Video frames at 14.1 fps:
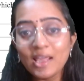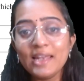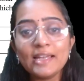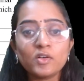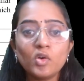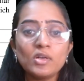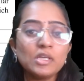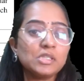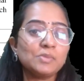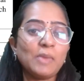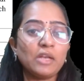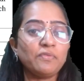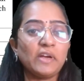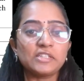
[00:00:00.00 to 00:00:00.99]
electronics
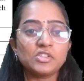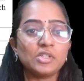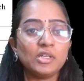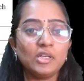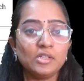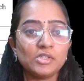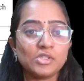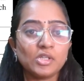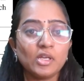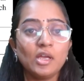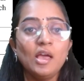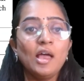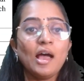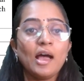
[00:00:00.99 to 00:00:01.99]
manufacturing industry,